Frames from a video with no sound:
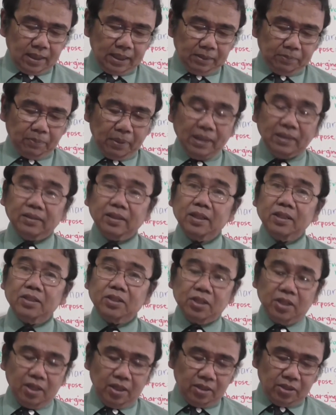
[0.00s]

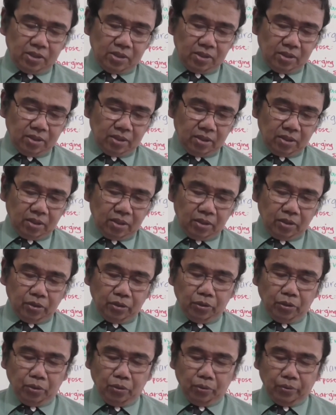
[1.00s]
Advantage is
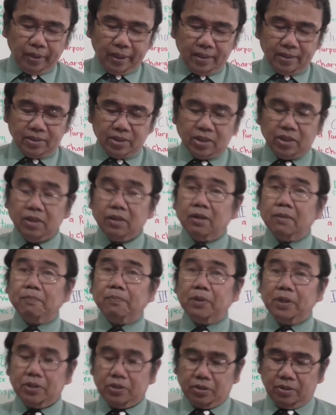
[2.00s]
you can see
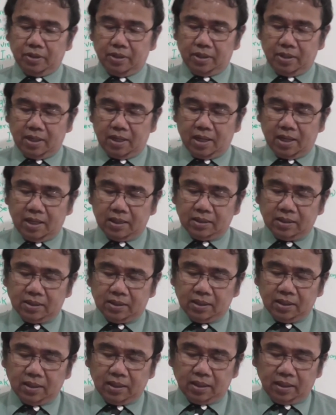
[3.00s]
refrigerant
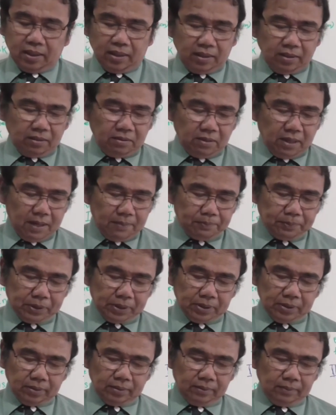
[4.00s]
as it
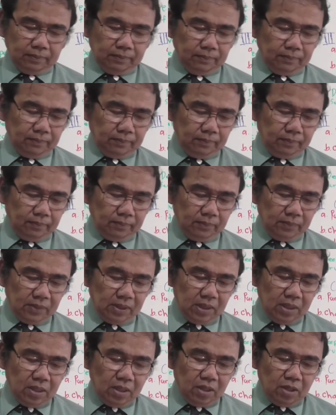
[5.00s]
drops.
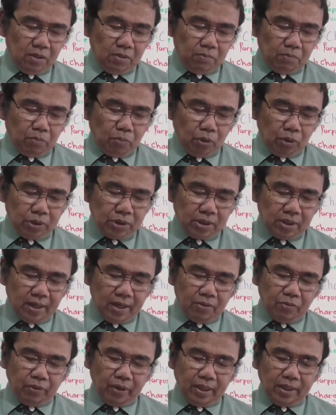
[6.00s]
Most
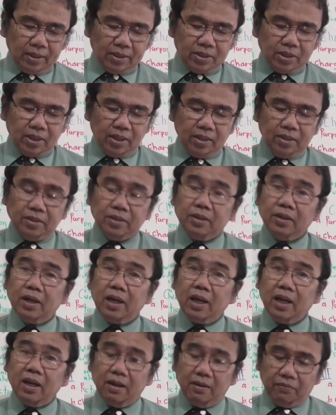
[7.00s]
graduated
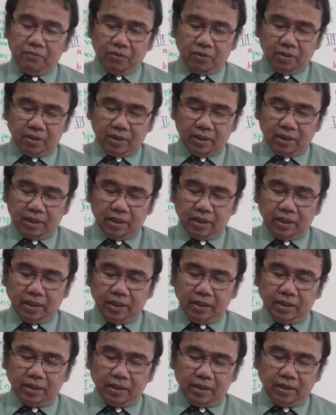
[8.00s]
cylinders have
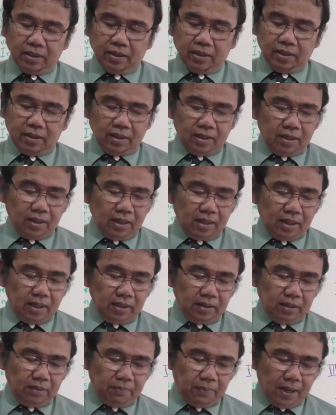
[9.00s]
heated
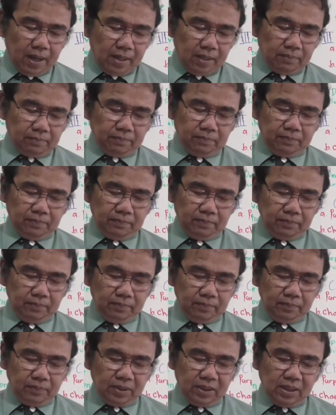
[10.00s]
at the bottom.
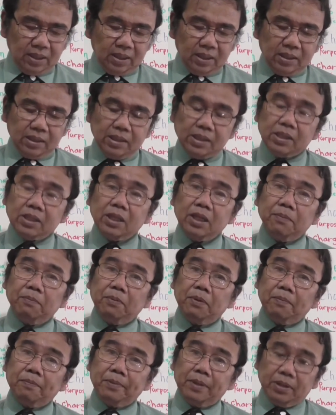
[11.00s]
This
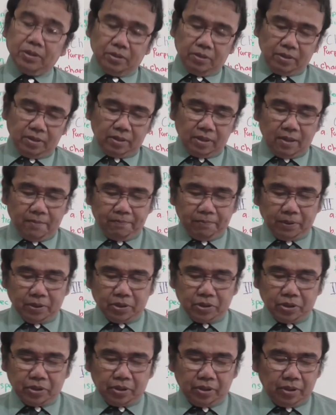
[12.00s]
keeps refrigerant
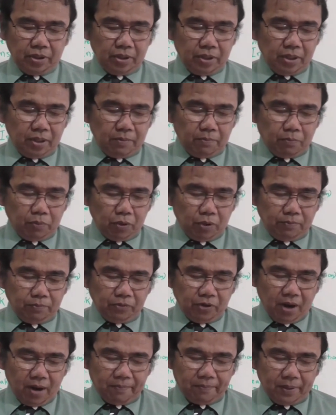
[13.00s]
temperature
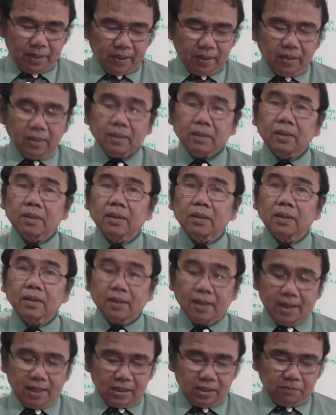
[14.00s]
from dropping
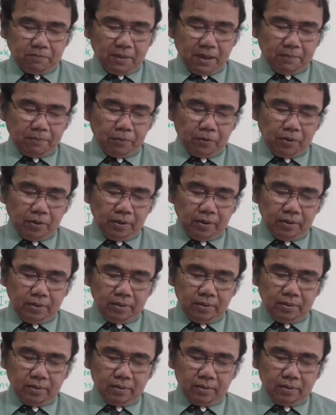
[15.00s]
as vapor